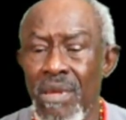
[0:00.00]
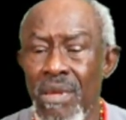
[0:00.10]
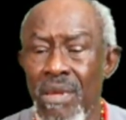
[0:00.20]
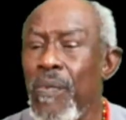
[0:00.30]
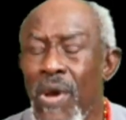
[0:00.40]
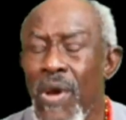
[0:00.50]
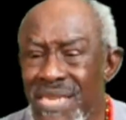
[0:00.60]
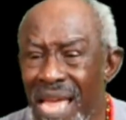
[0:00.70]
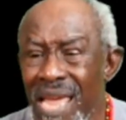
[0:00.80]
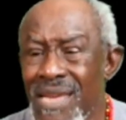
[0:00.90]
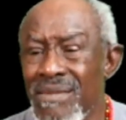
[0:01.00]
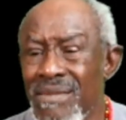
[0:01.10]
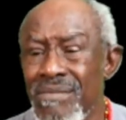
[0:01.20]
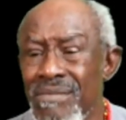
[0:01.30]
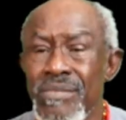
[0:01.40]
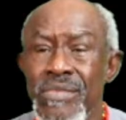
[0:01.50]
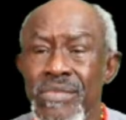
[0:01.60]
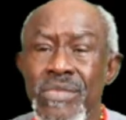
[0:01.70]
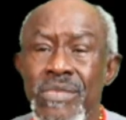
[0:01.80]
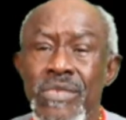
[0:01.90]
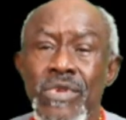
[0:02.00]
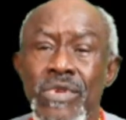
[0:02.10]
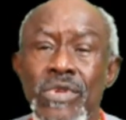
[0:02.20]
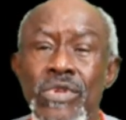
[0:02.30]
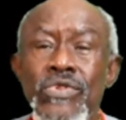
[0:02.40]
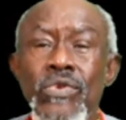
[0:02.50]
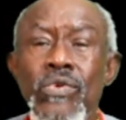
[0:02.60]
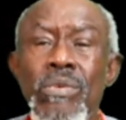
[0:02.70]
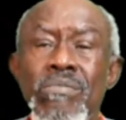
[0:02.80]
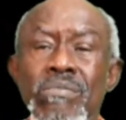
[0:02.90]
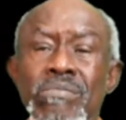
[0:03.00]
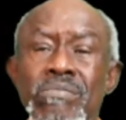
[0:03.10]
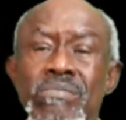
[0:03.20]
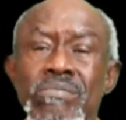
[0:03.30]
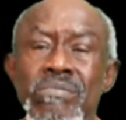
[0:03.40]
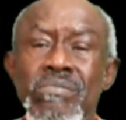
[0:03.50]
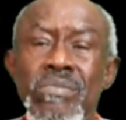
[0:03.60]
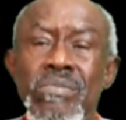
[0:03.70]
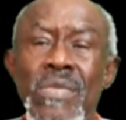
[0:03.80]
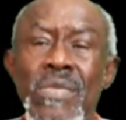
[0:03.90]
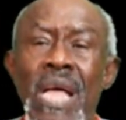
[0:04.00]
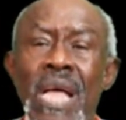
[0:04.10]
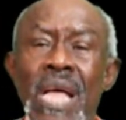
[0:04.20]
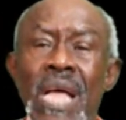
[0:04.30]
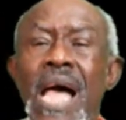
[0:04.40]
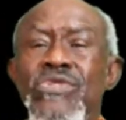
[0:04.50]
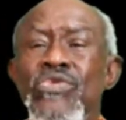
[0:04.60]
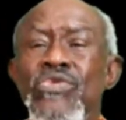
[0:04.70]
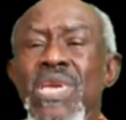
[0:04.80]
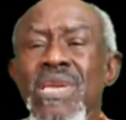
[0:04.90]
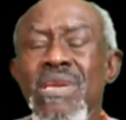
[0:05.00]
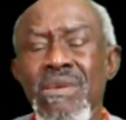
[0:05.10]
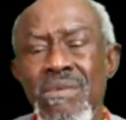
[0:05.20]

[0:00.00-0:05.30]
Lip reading: People are tired. So how do we